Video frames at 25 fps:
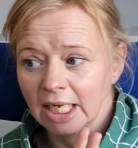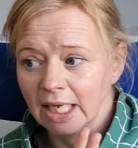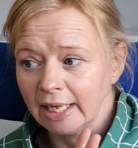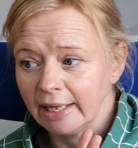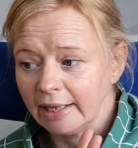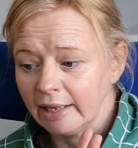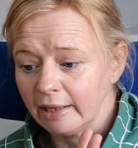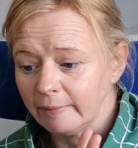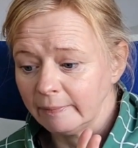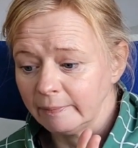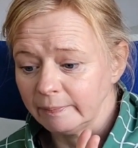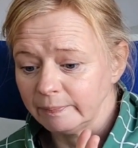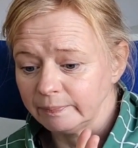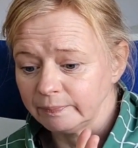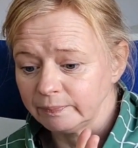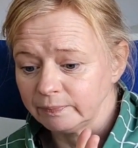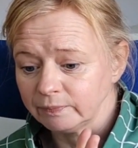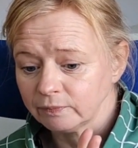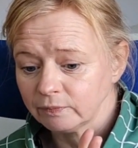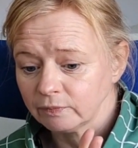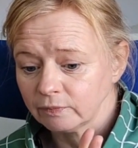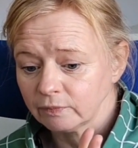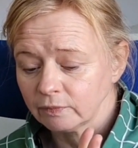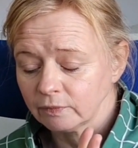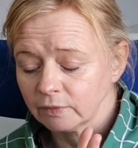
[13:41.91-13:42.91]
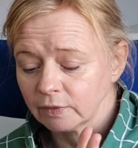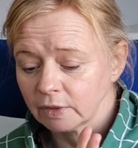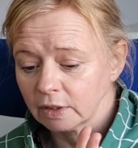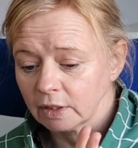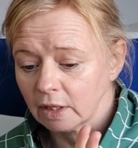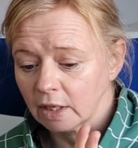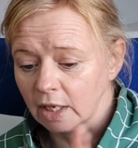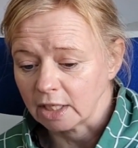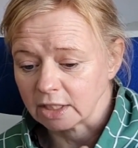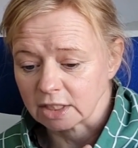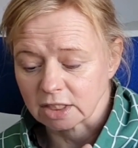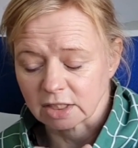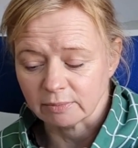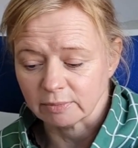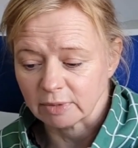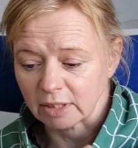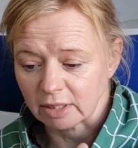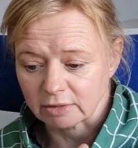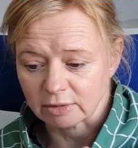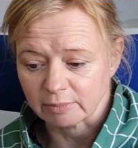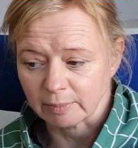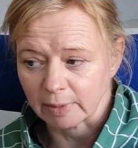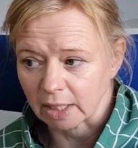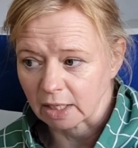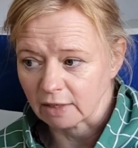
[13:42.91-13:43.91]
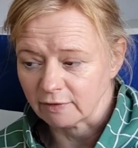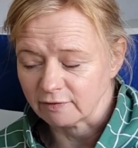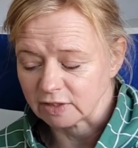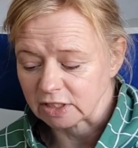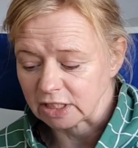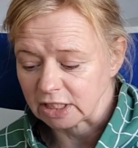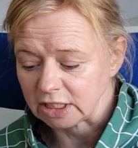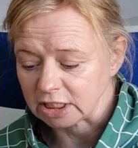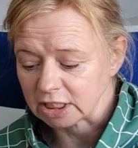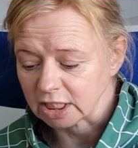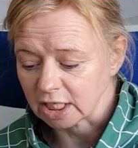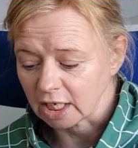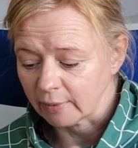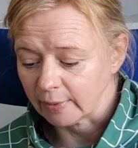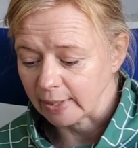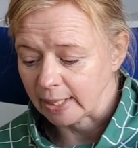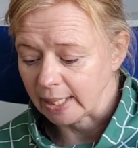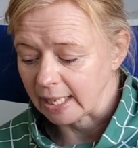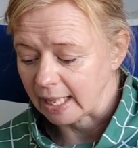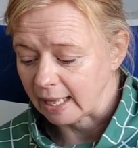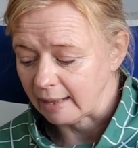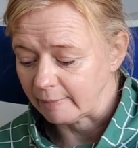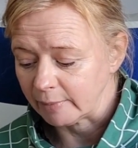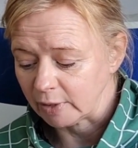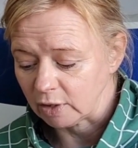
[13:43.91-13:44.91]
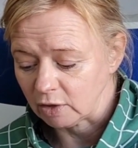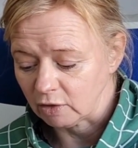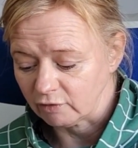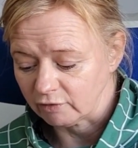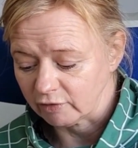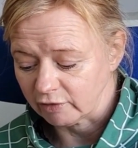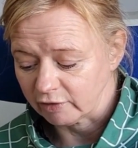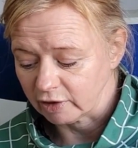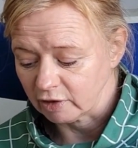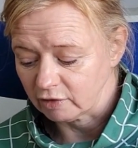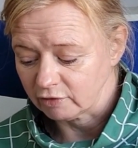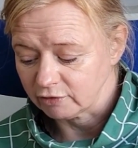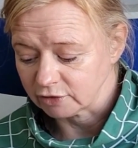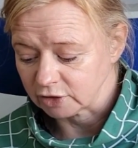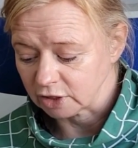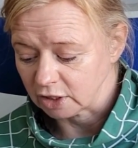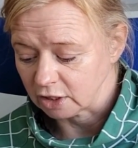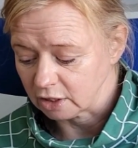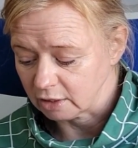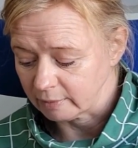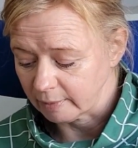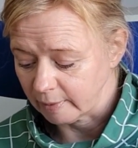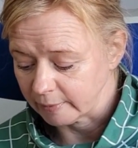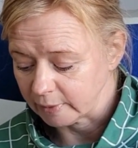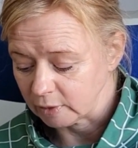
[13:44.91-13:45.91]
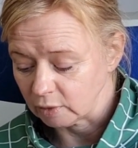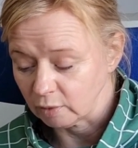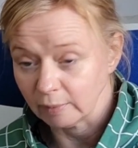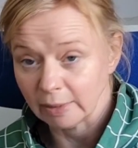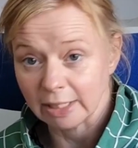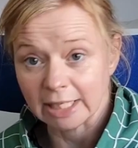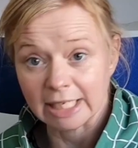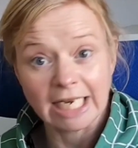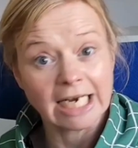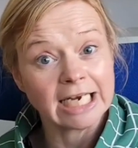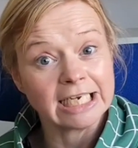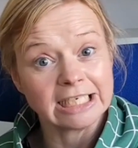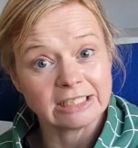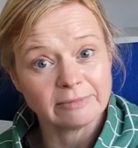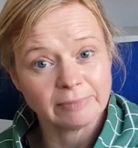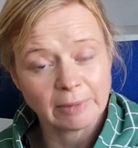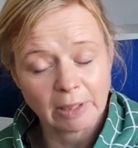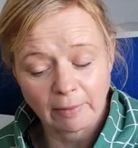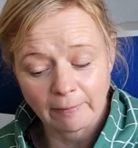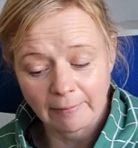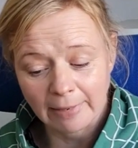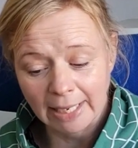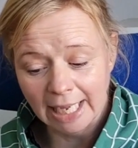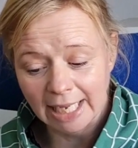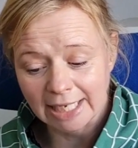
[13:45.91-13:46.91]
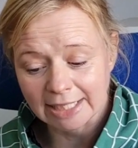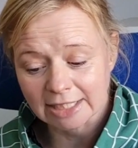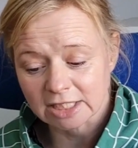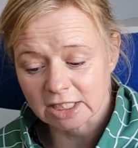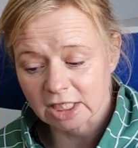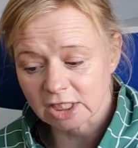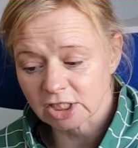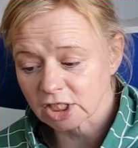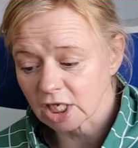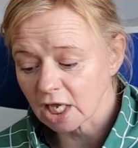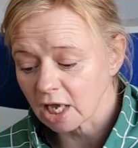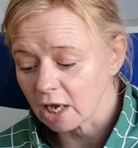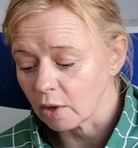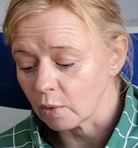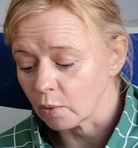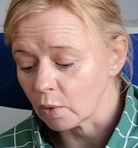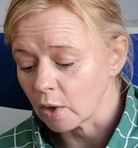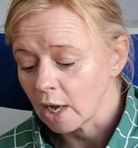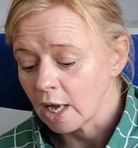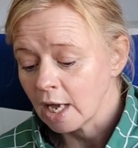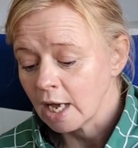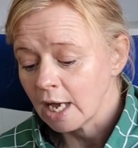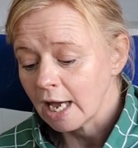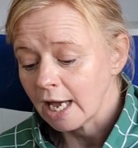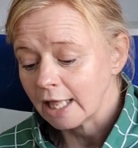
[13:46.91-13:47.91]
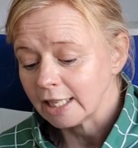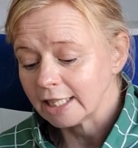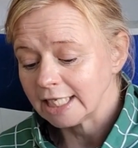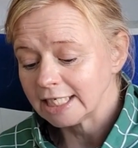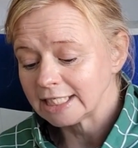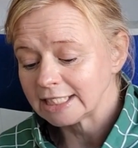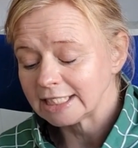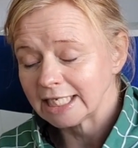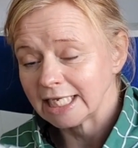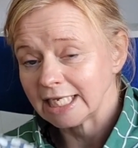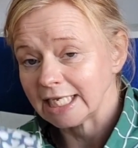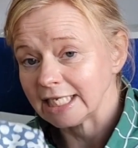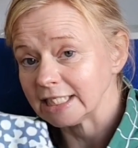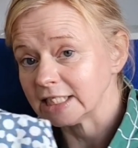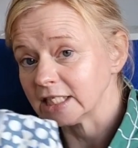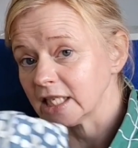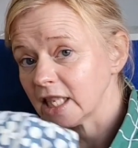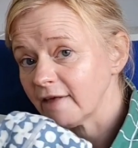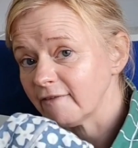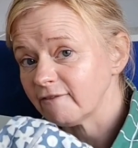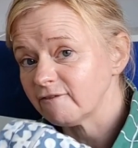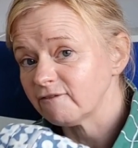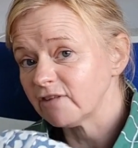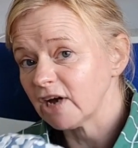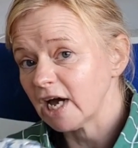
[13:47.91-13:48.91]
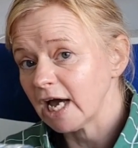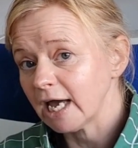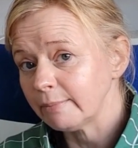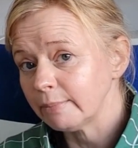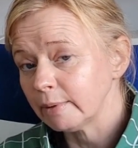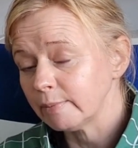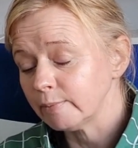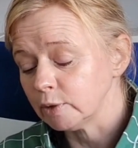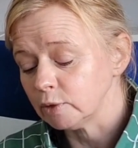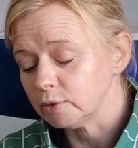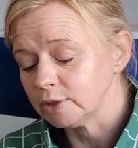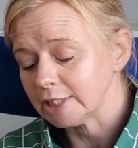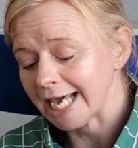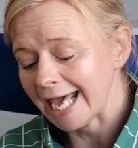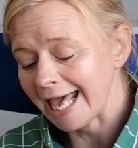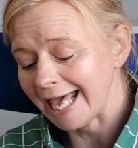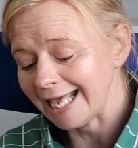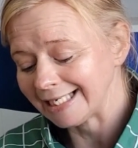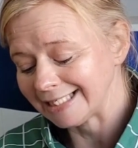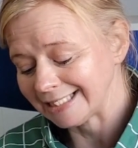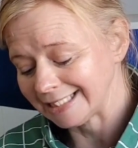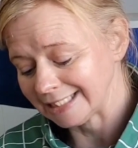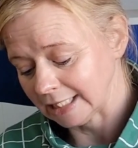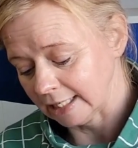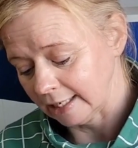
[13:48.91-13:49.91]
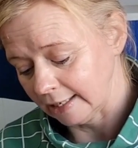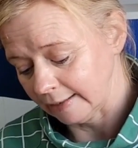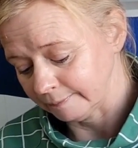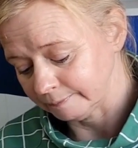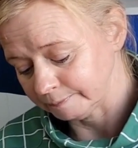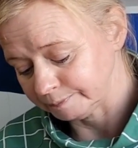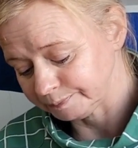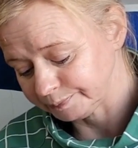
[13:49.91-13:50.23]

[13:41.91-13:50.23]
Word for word: Um, and sometimes my gloves need to go in there, but not very often at the moment. Normally they need to be on my hands. So this is the Fibre Mood Etta.